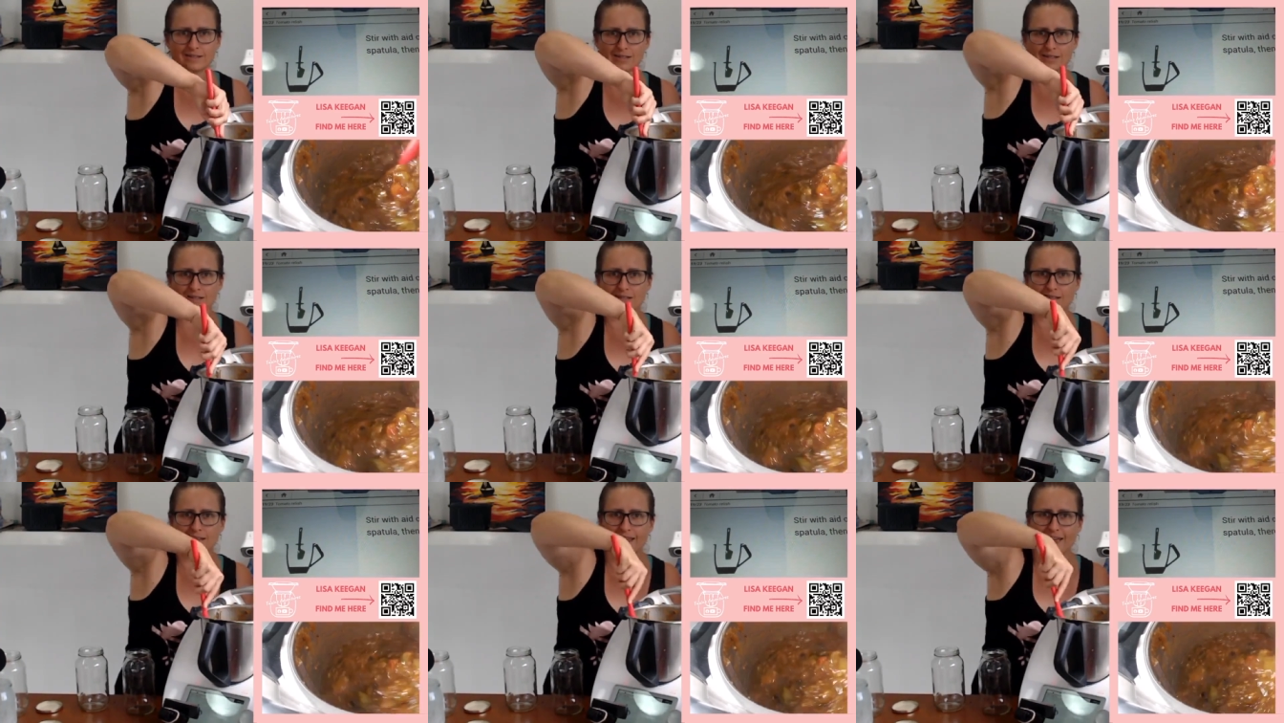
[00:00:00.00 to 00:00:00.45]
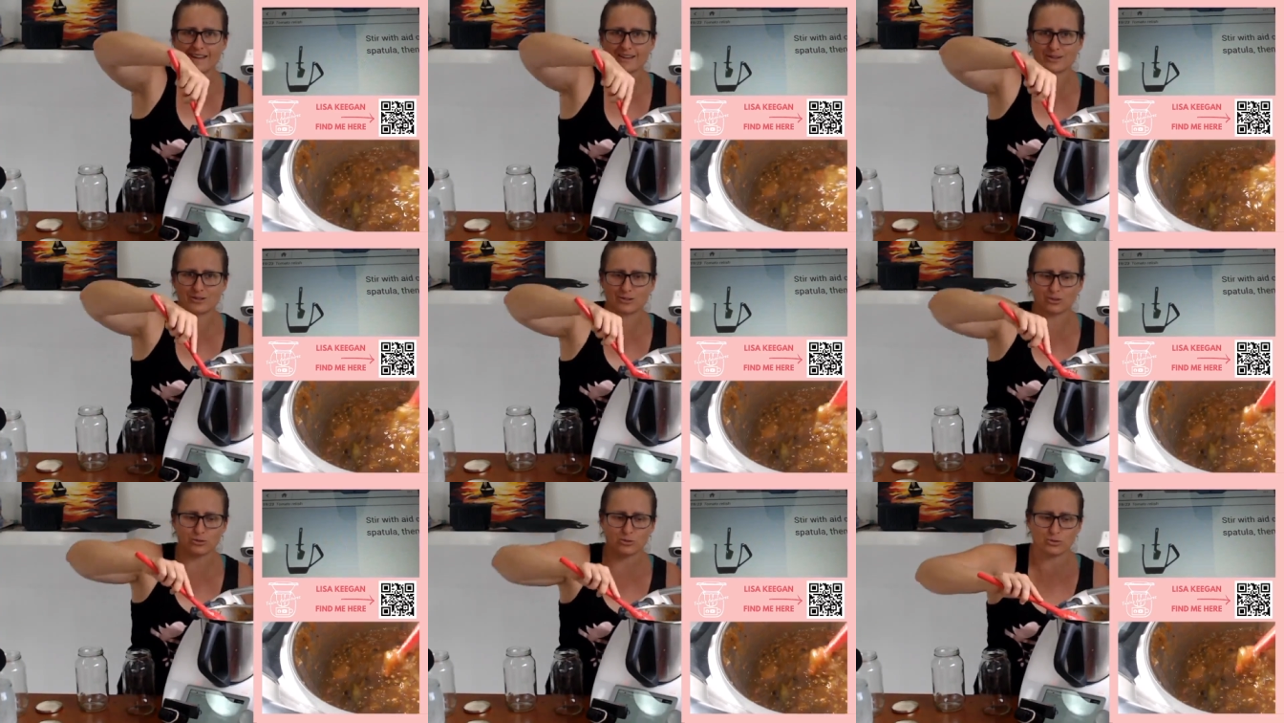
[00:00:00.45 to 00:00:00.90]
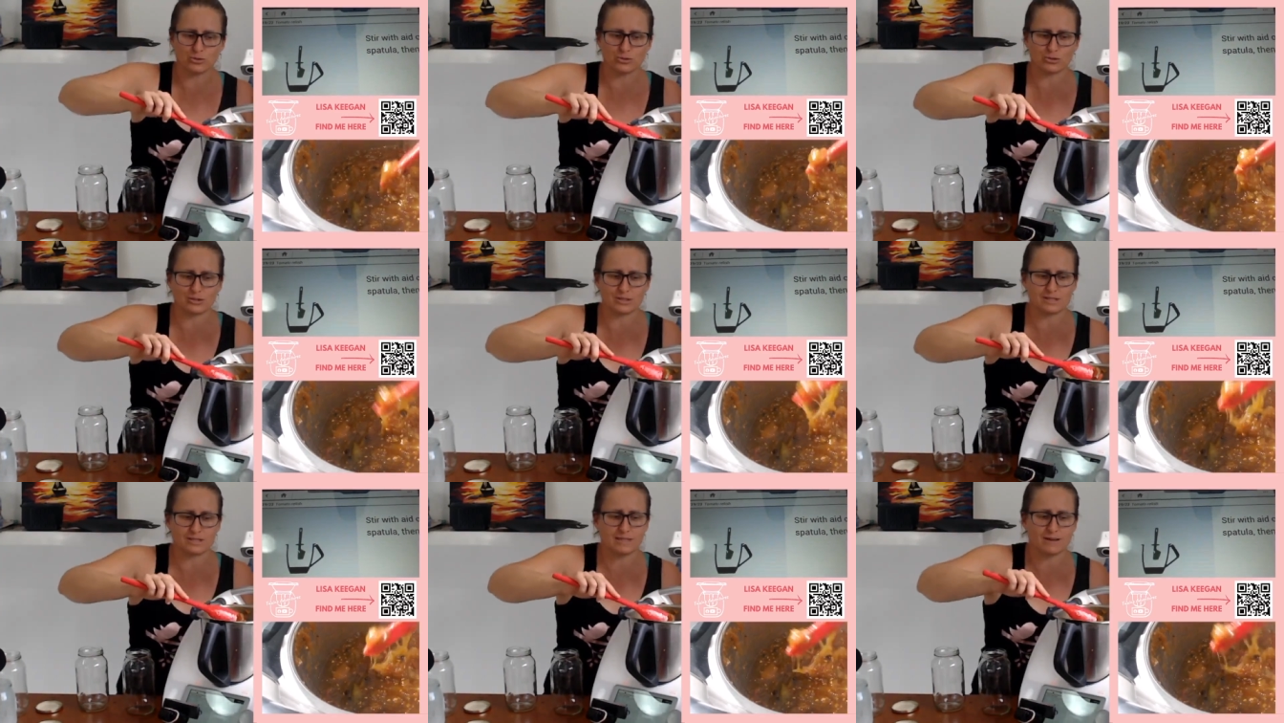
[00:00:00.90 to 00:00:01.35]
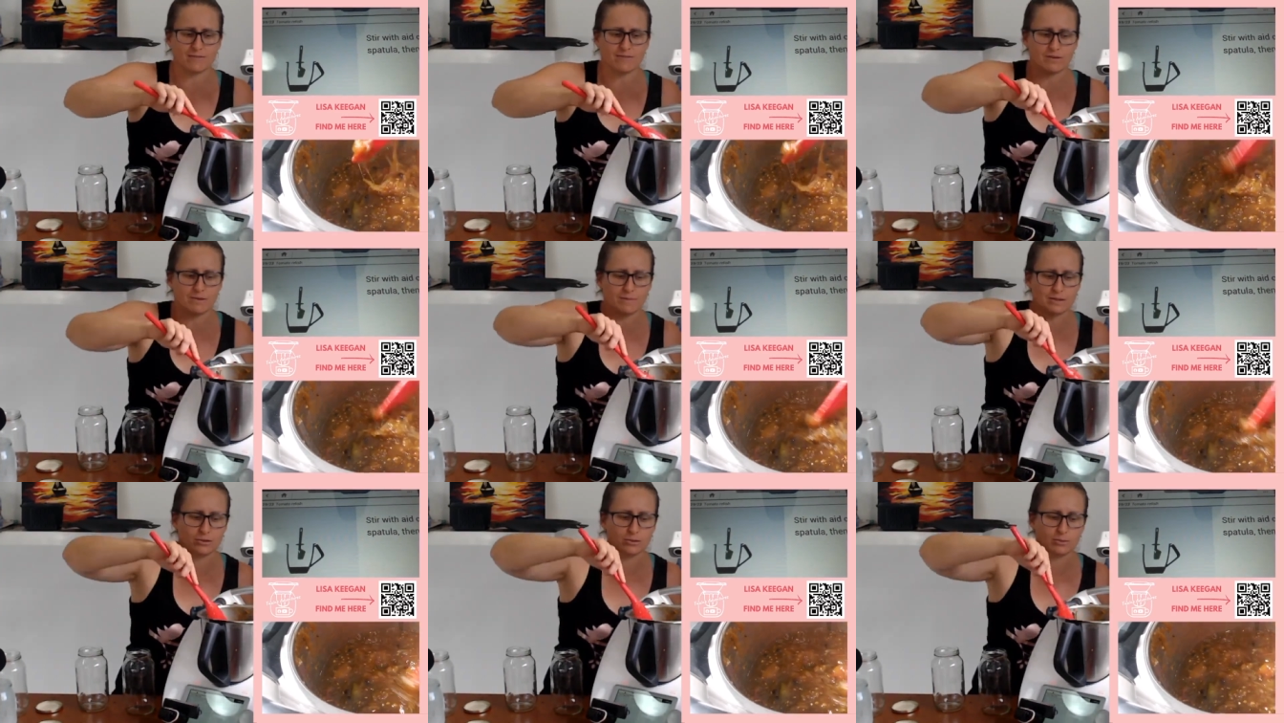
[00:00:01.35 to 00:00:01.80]
clag glue looking stuff
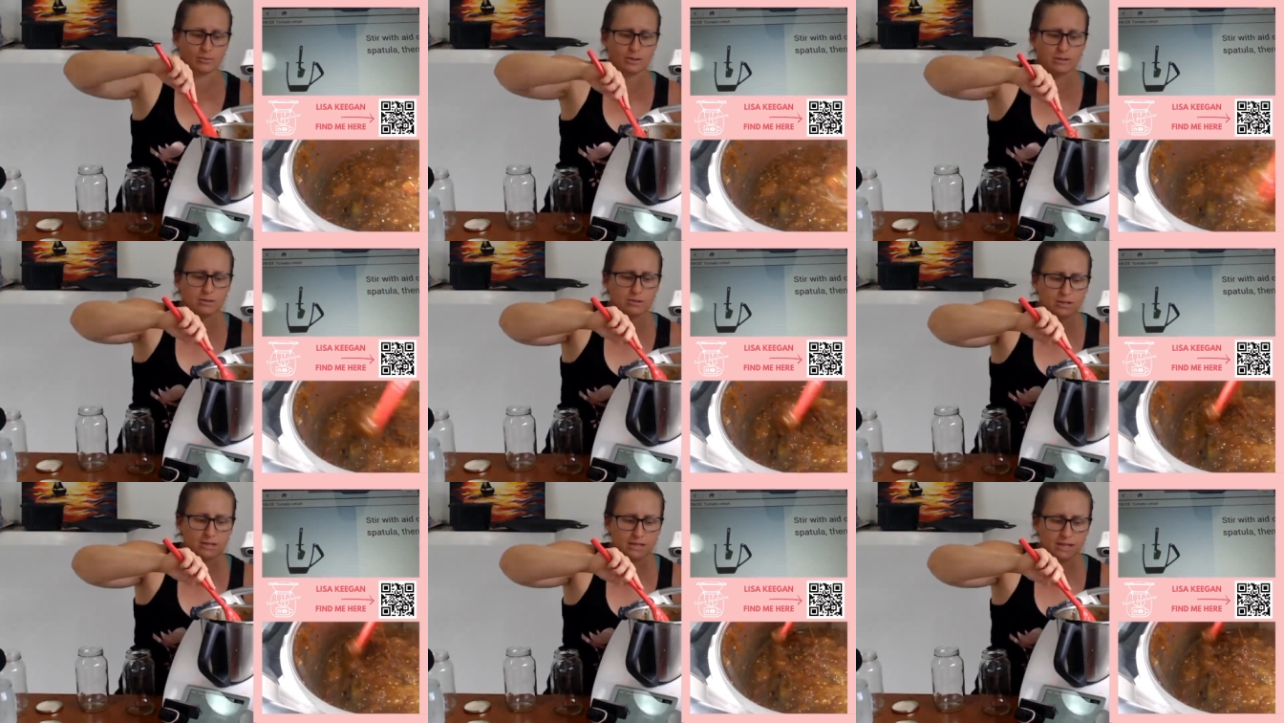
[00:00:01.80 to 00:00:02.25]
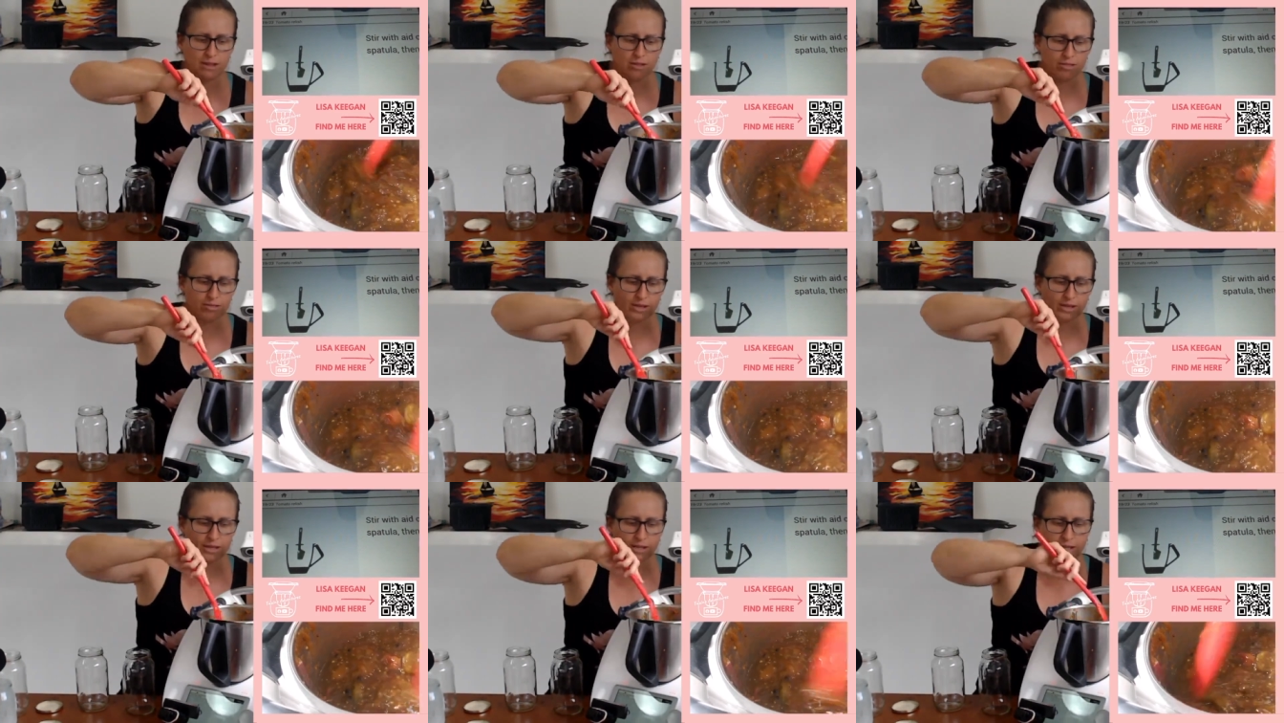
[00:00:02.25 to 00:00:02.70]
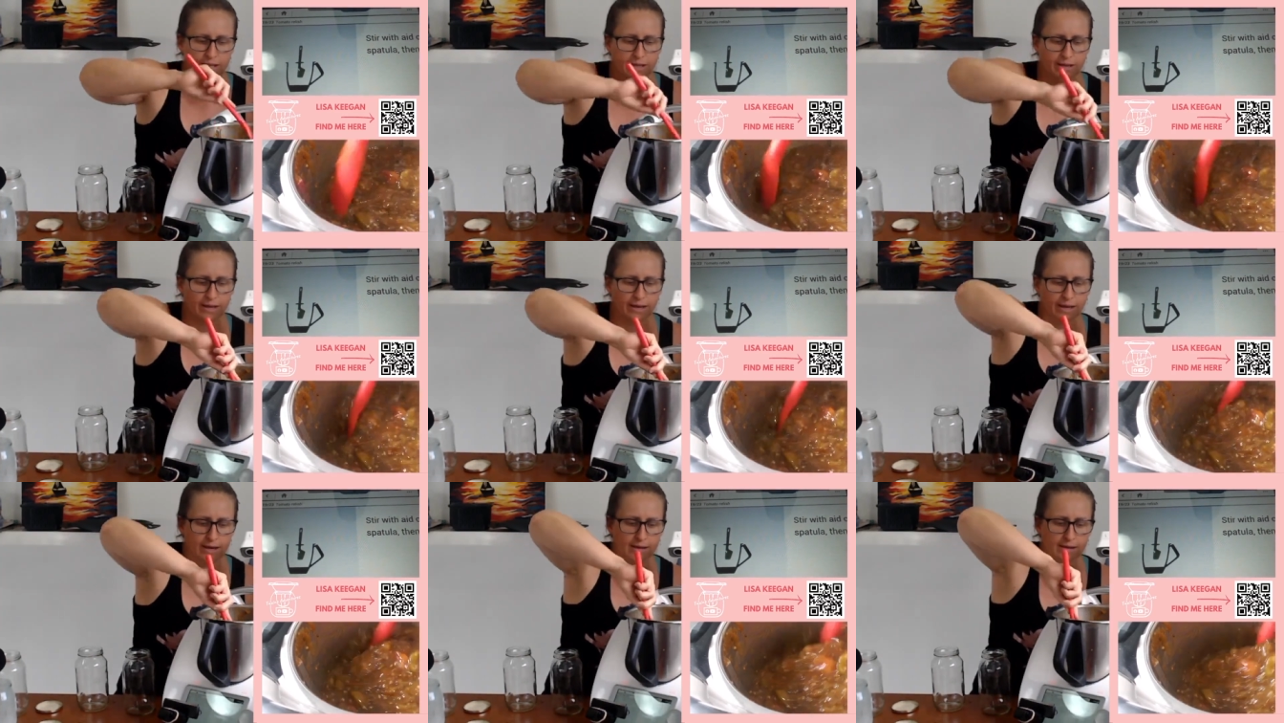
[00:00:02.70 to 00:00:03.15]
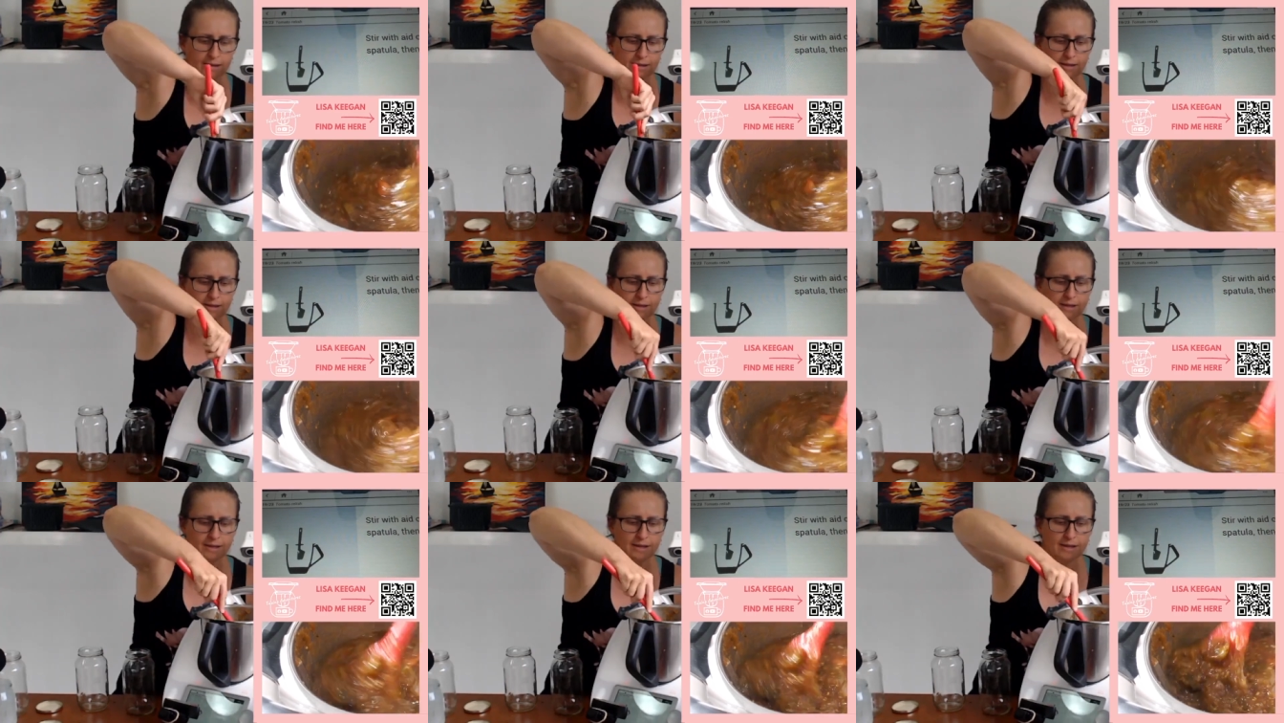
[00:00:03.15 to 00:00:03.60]
in the middle. But look at that thickening there
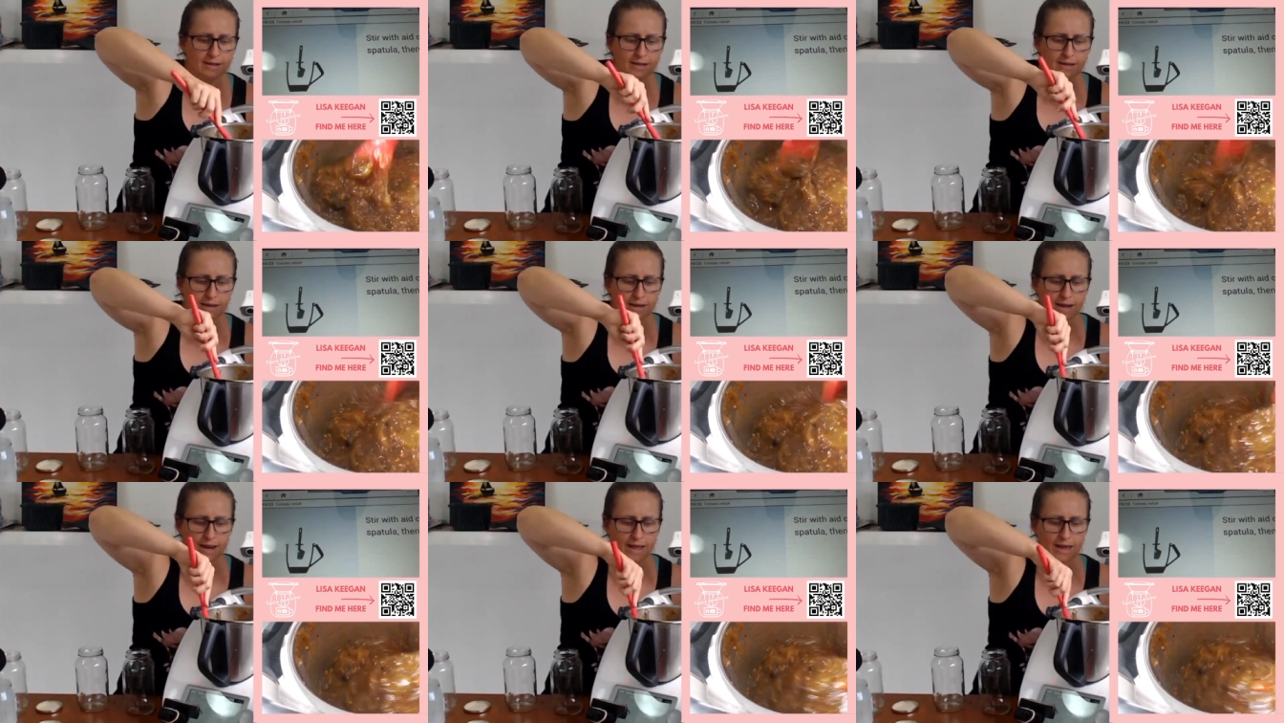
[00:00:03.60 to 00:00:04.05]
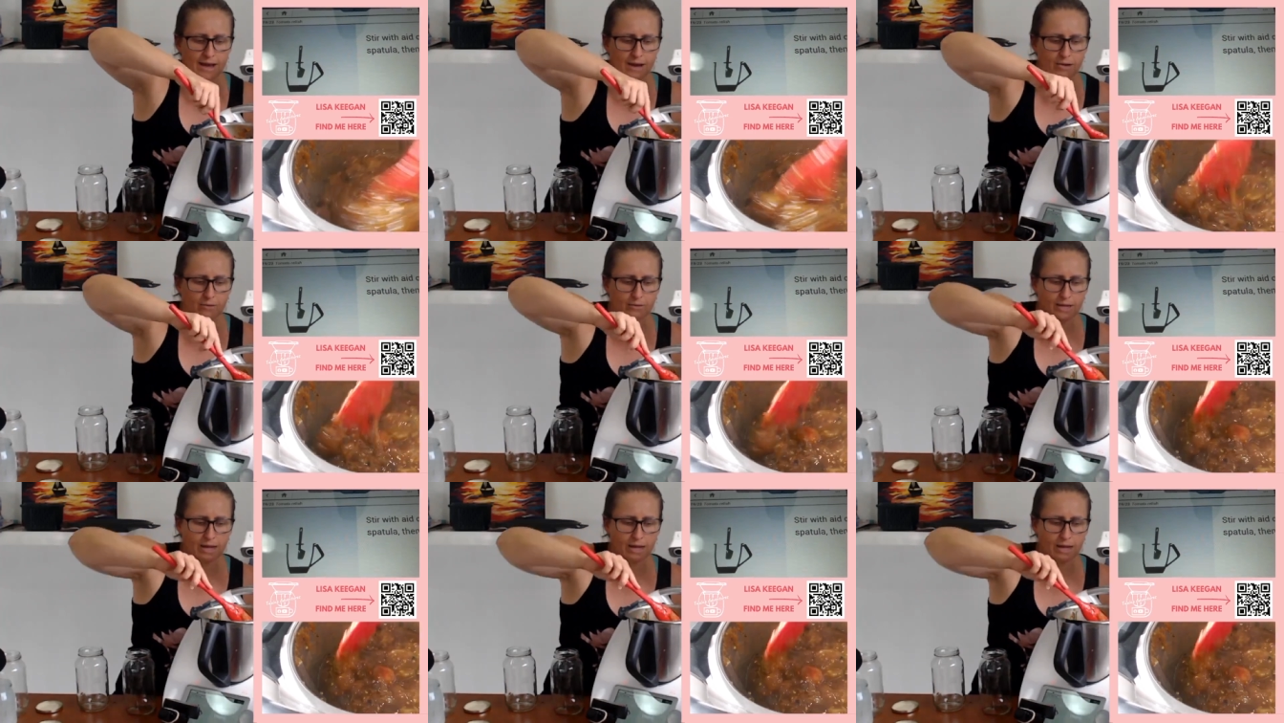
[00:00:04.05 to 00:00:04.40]
now.